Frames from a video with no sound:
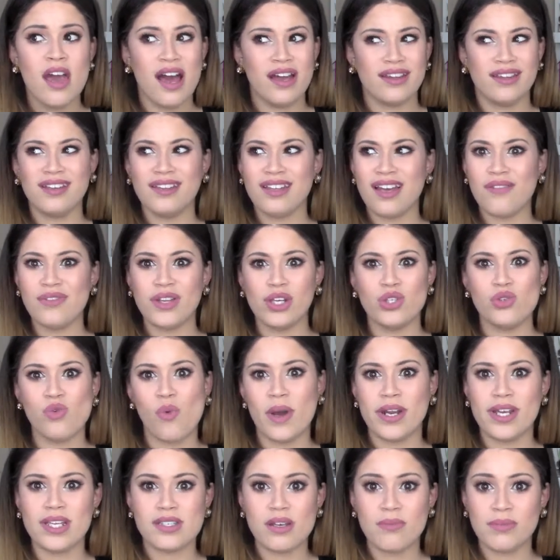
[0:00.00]
I think they have like
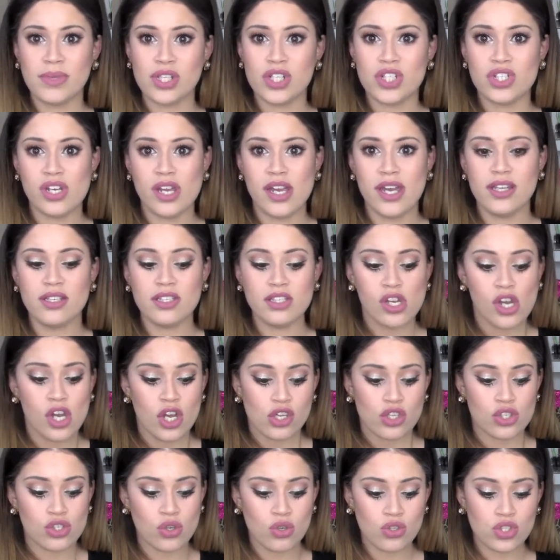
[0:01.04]
20 something shades.
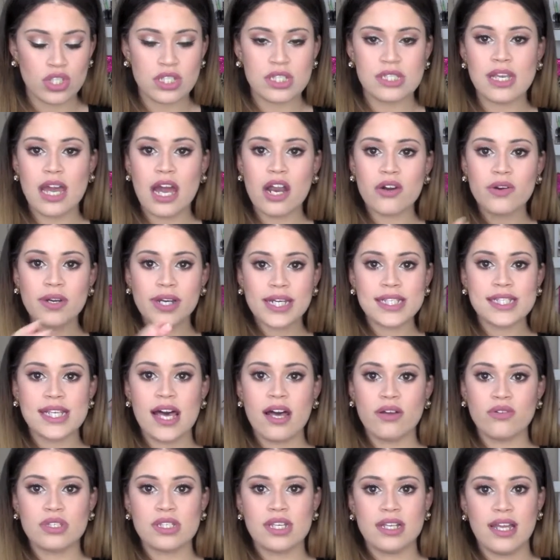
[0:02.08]
So just narrowing it
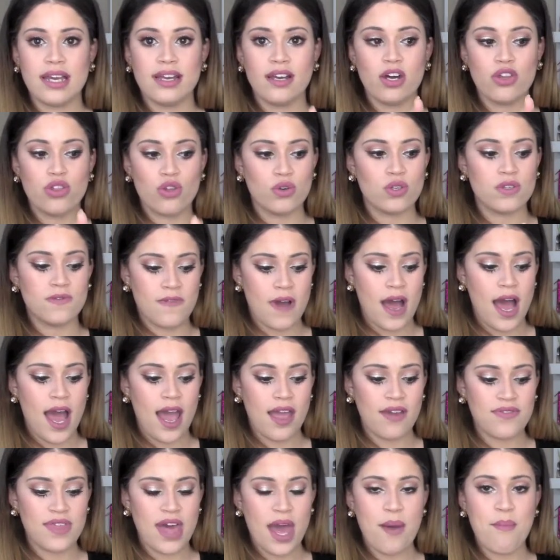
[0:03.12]
down to like those
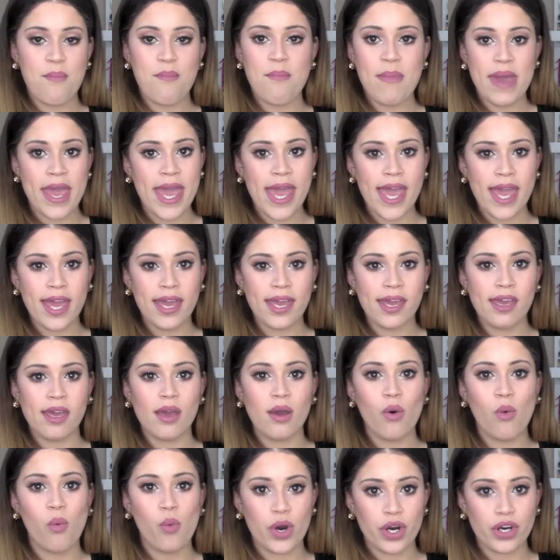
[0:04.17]
5 that may
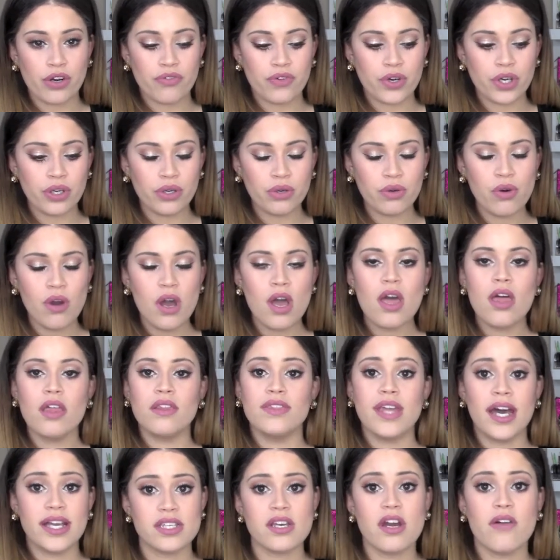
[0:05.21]
work for you,
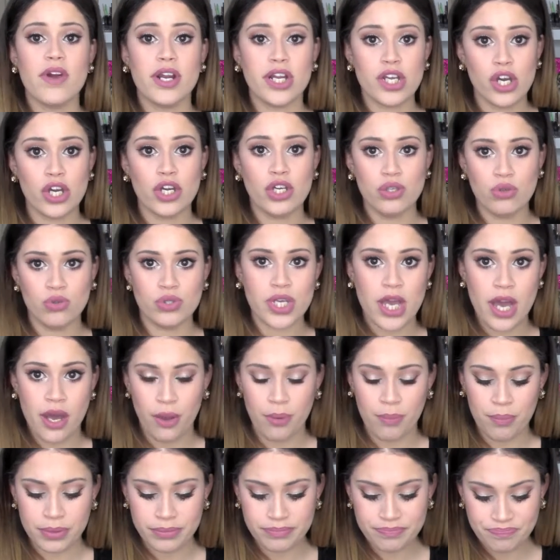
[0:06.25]
that's already a huge
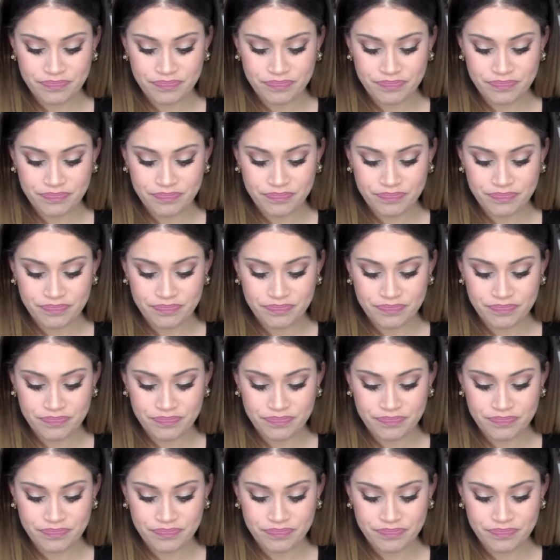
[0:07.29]
help.